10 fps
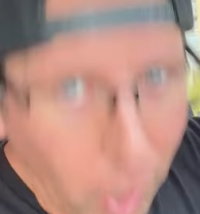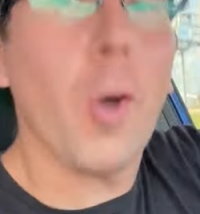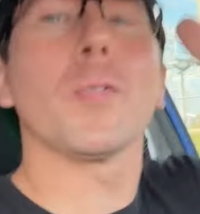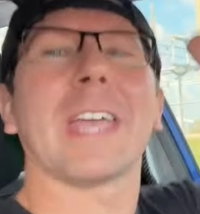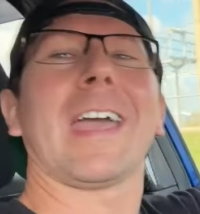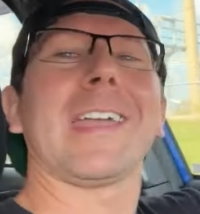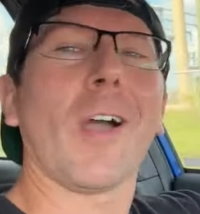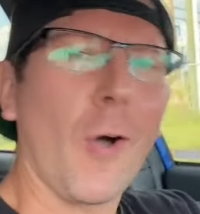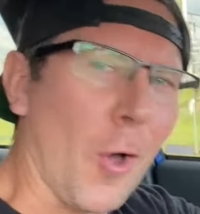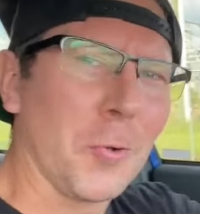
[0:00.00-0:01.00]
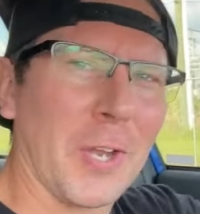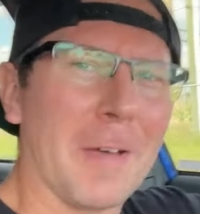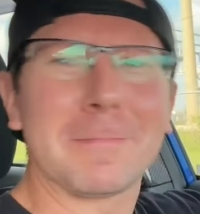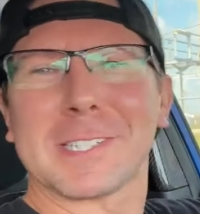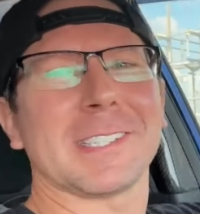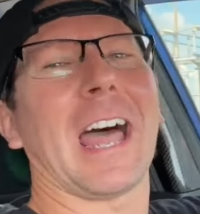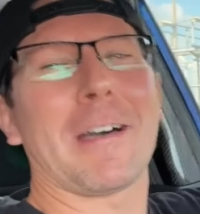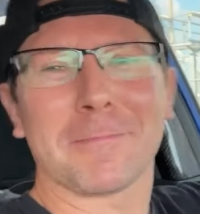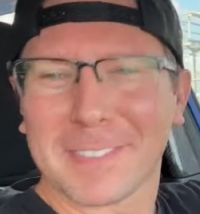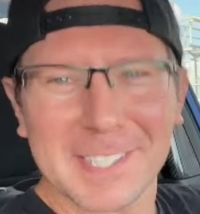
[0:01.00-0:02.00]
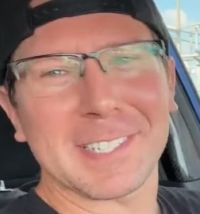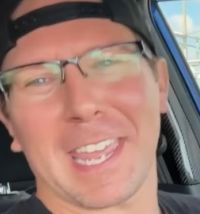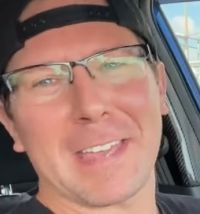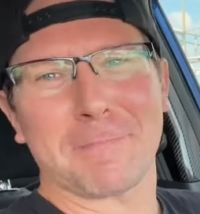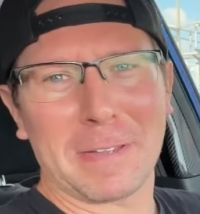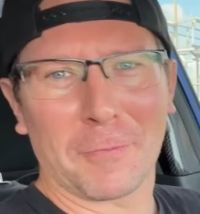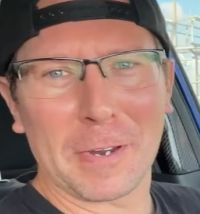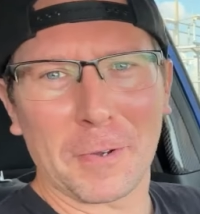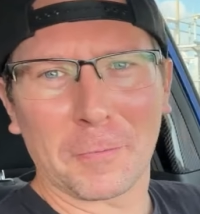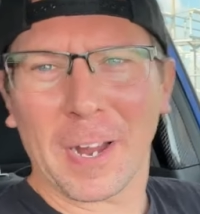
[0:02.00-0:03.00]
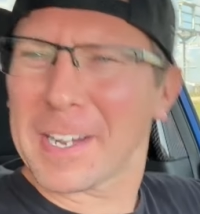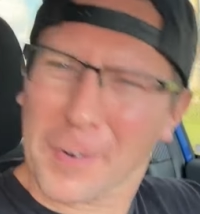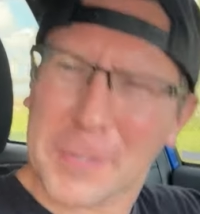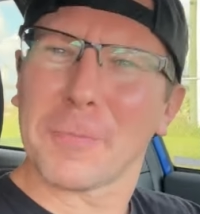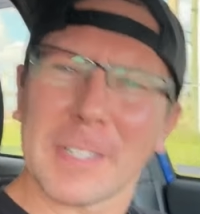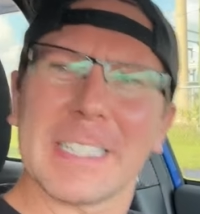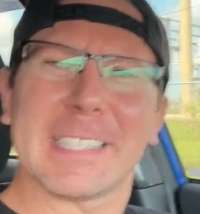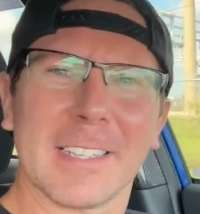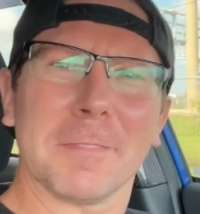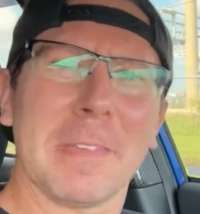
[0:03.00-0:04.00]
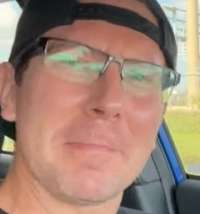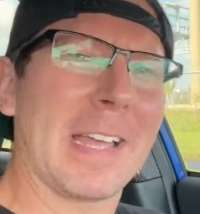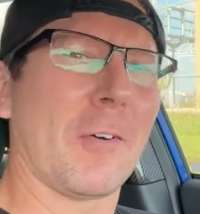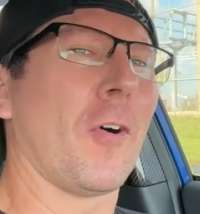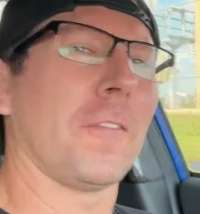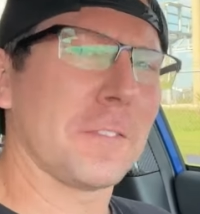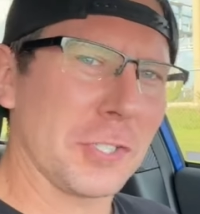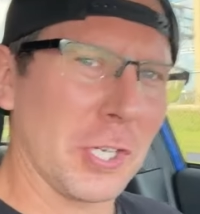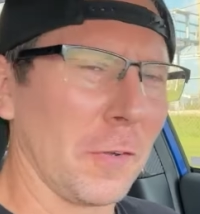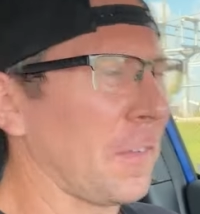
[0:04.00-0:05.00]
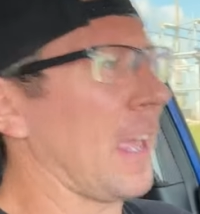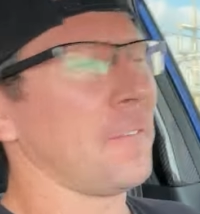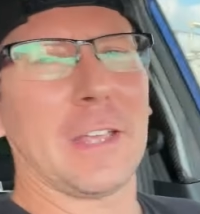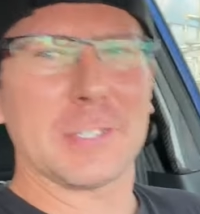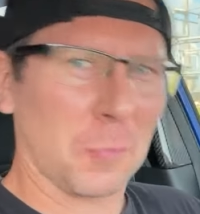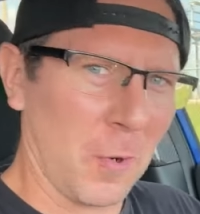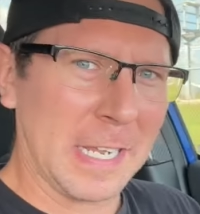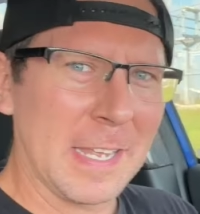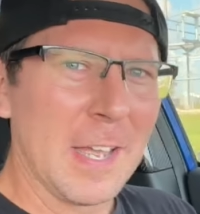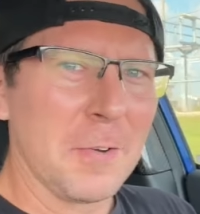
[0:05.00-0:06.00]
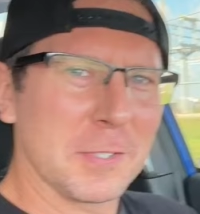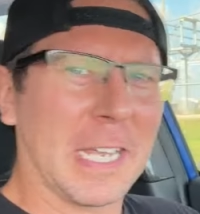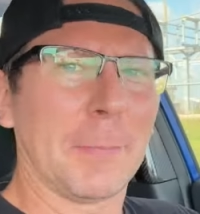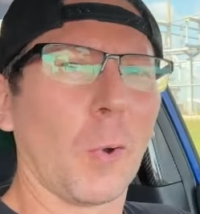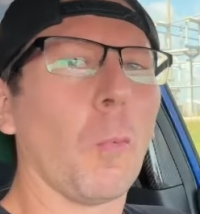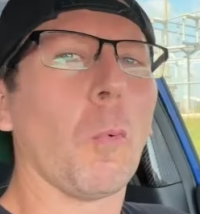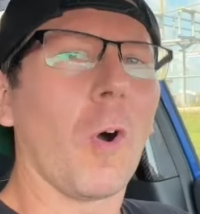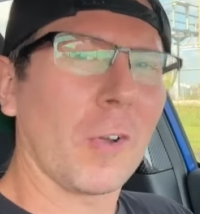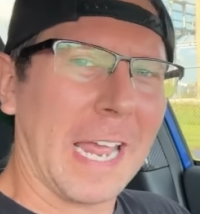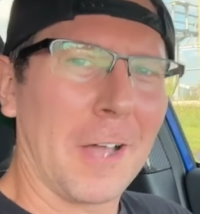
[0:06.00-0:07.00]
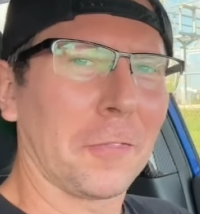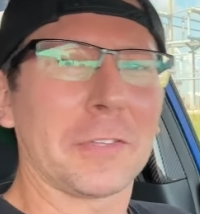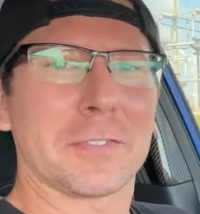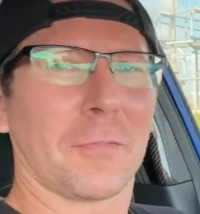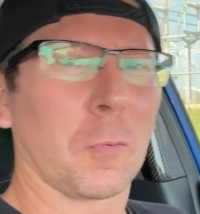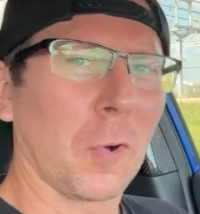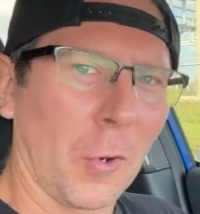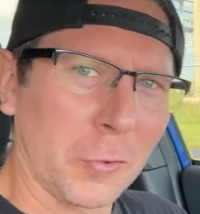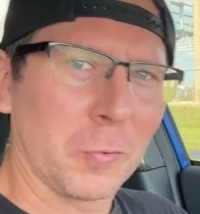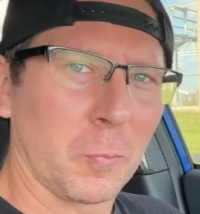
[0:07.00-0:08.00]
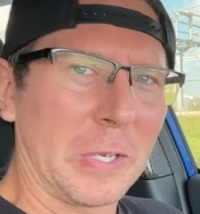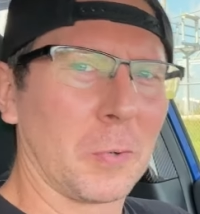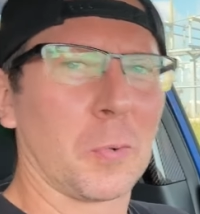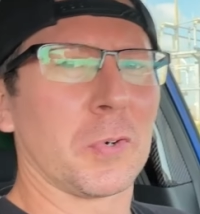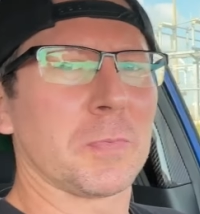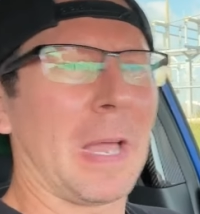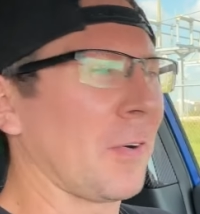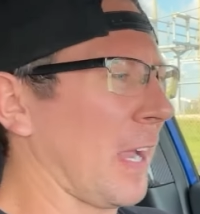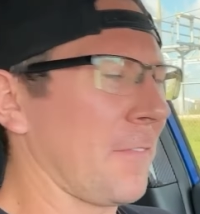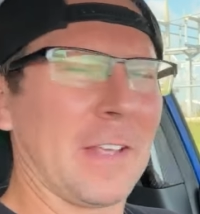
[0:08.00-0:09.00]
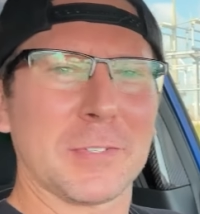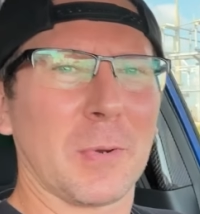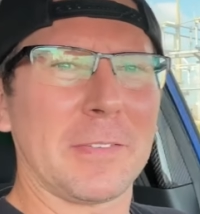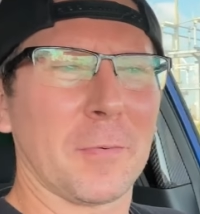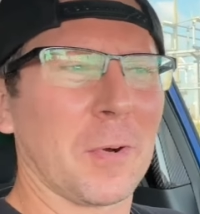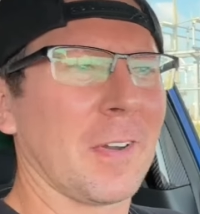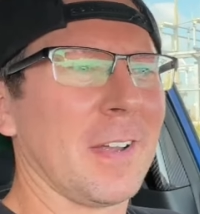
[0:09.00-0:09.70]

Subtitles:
Okay, hold up, stop. This can't be real, right? Are you really telling me my off-the-shelf FA20 was able to walk out this 400 wheel horsepower FA24?